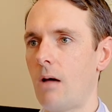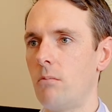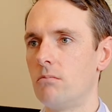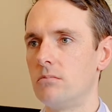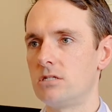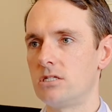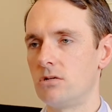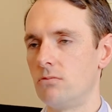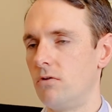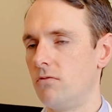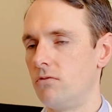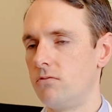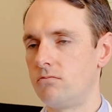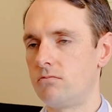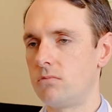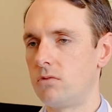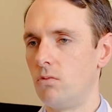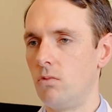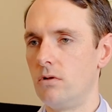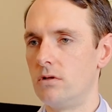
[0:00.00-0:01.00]
Some of
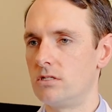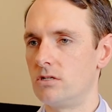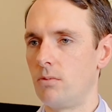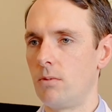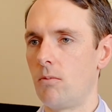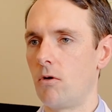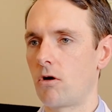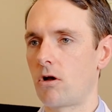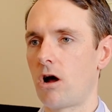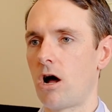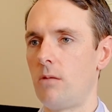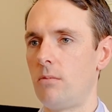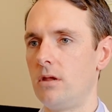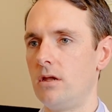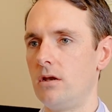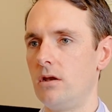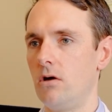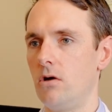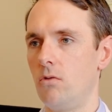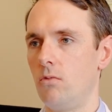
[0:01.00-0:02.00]
the ones that are more
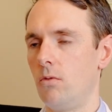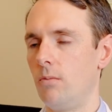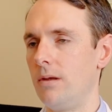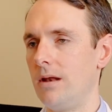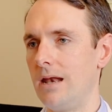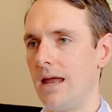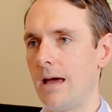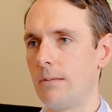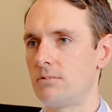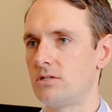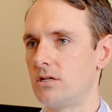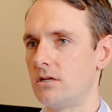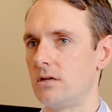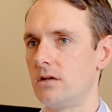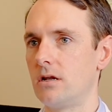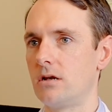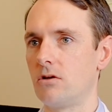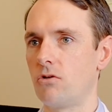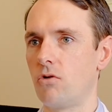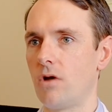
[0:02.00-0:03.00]
commonly known would be
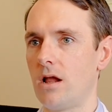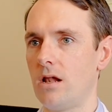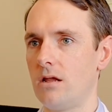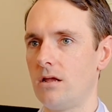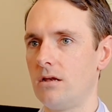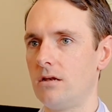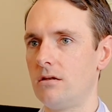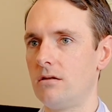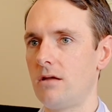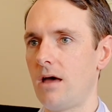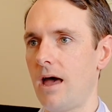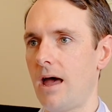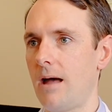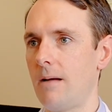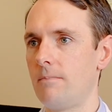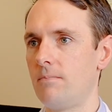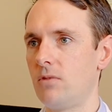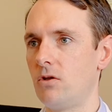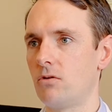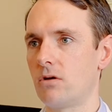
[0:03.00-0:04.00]
leptin and ghrelin,
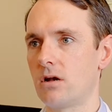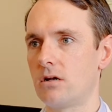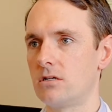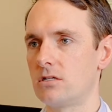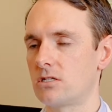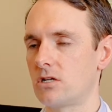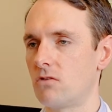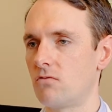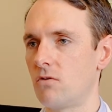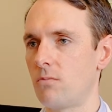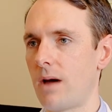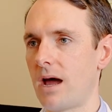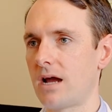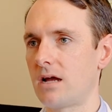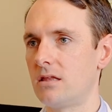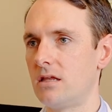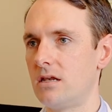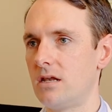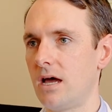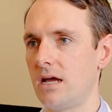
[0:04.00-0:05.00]
and they were discovered back
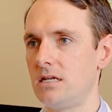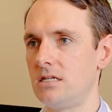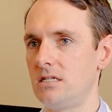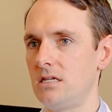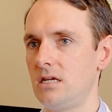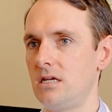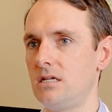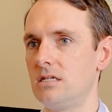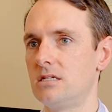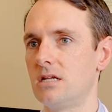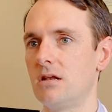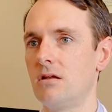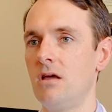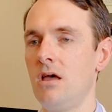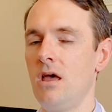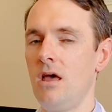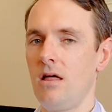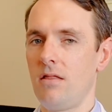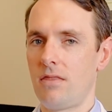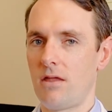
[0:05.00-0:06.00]
in the 90s, and
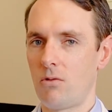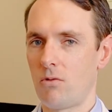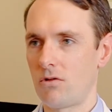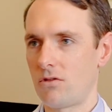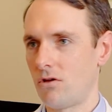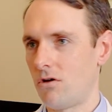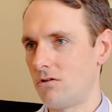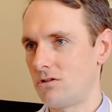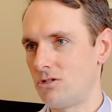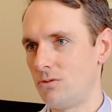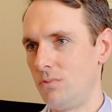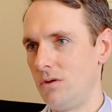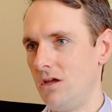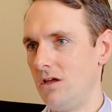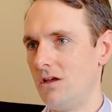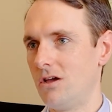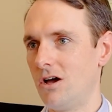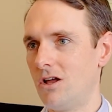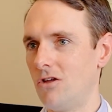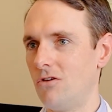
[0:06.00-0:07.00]
they were thought to
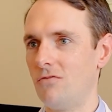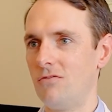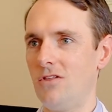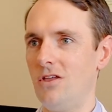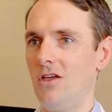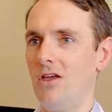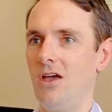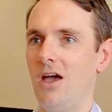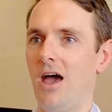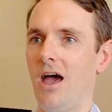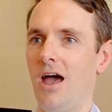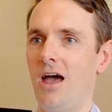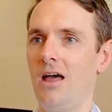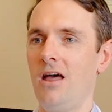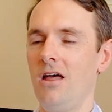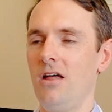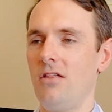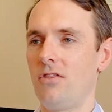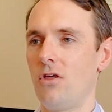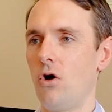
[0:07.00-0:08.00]
be kind of the
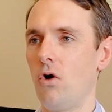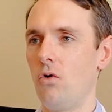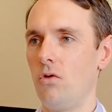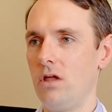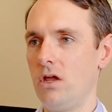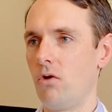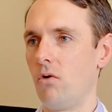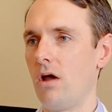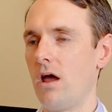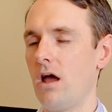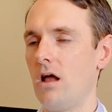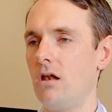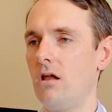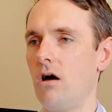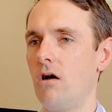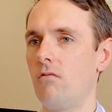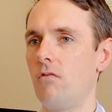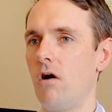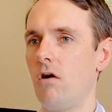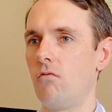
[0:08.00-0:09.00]
holy grail
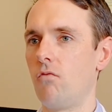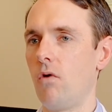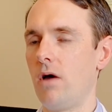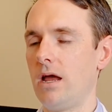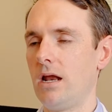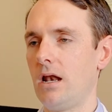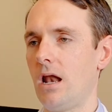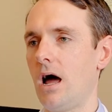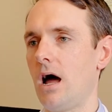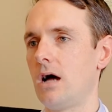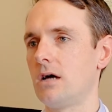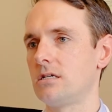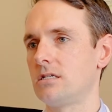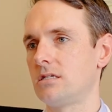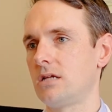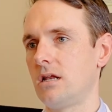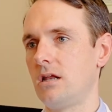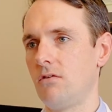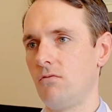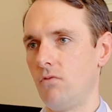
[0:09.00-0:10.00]
of weight
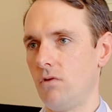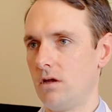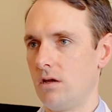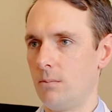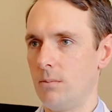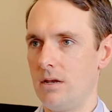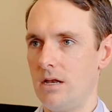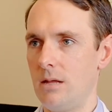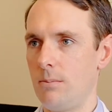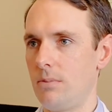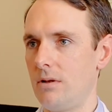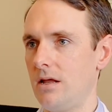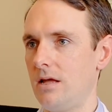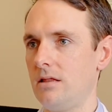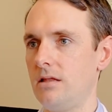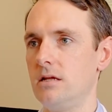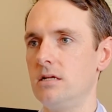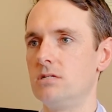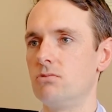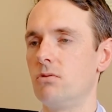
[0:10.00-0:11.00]
loss. And if we could
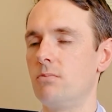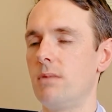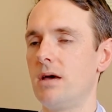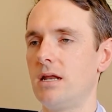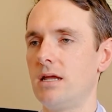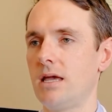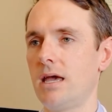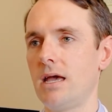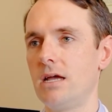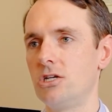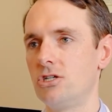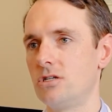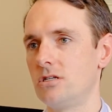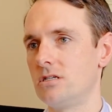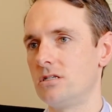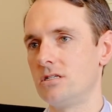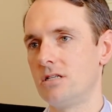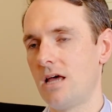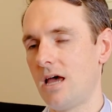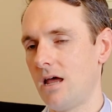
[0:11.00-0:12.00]
manipulate these with
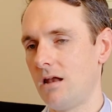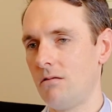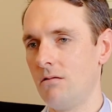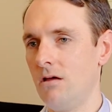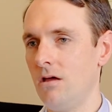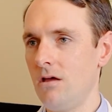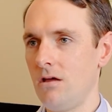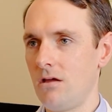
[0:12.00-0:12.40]
medications, then